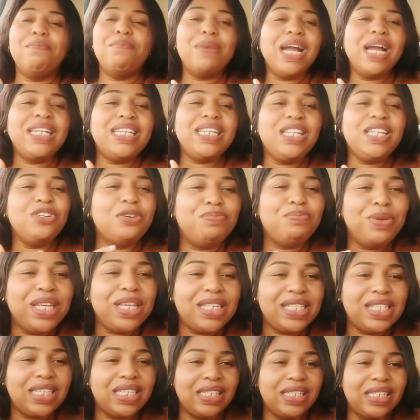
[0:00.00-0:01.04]
minding your
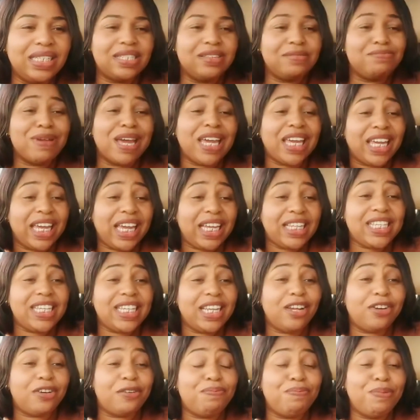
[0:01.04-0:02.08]
business. My
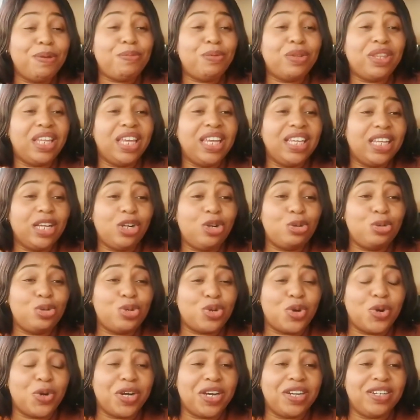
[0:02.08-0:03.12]
kids, a lot of people think they
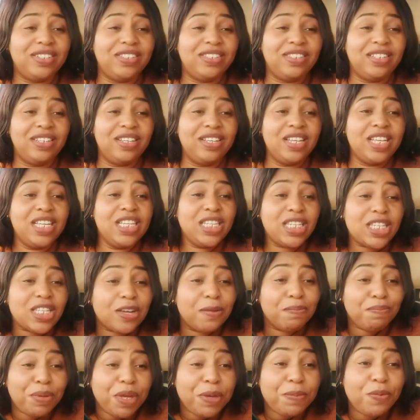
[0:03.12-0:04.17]
don't talk.
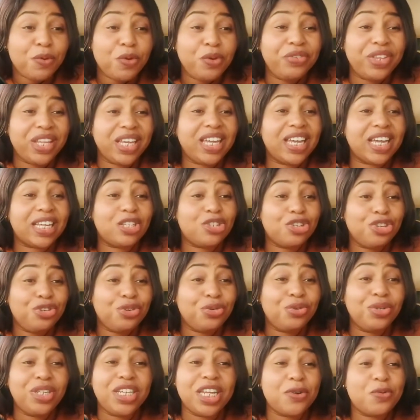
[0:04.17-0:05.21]
Some people, if they get to
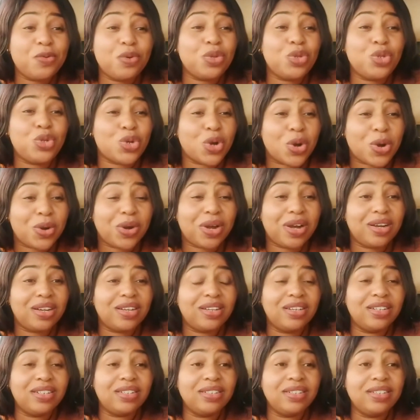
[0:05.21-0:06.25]
you, they won't talk.
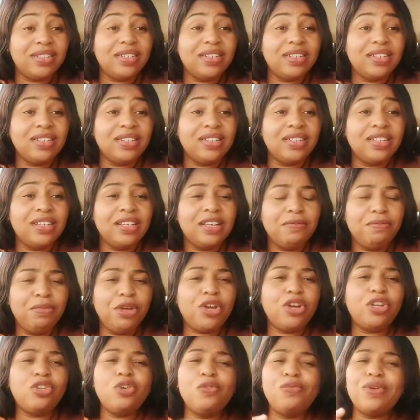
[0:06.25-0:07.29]

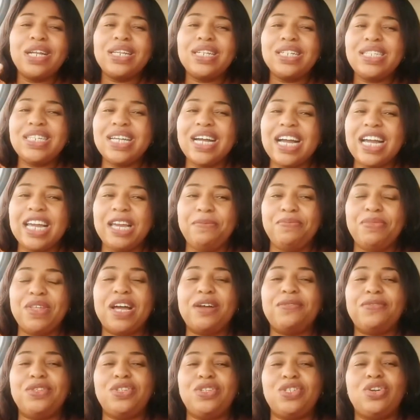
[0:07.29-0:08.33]
Because over the time,
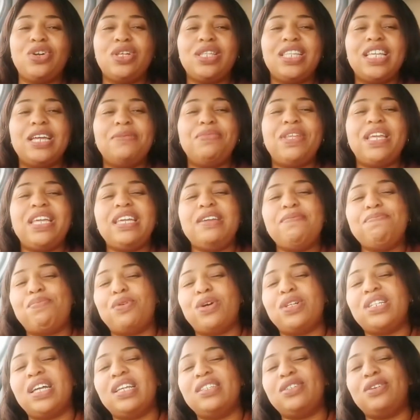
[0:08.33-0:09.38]
I've taught them the
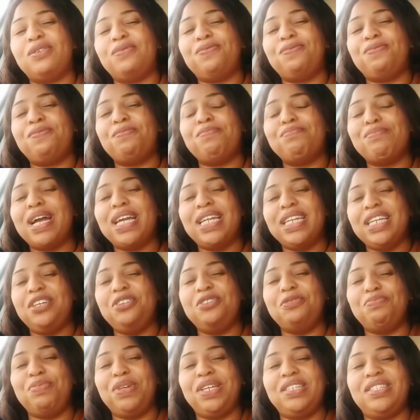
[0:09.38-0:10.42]
importance of
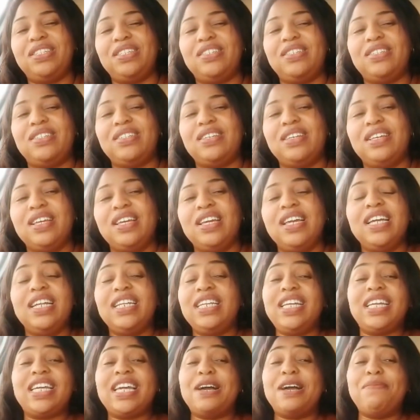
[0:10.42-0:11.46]
minding your business.
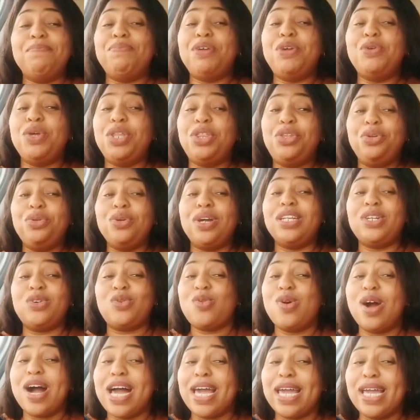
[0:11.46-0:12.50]
They can be with you
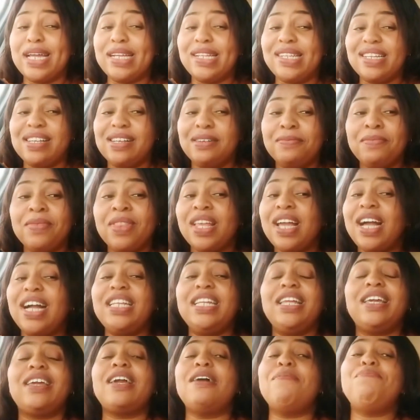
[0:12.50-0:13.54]
and quiet,
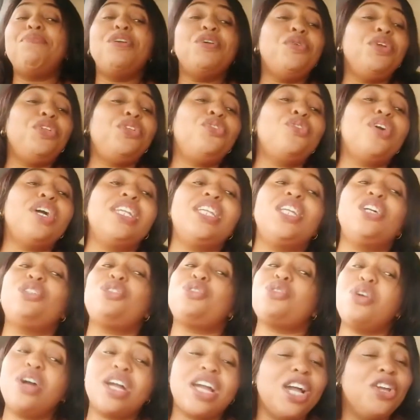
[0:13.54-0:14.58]
and they can be with you and
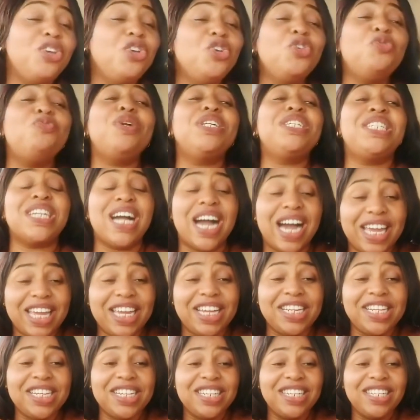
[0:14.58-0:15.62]
they talk and you'll be
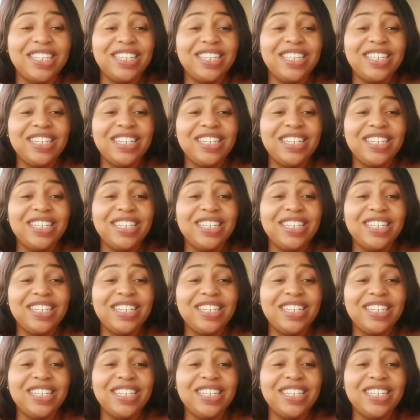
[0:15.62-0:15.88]
tired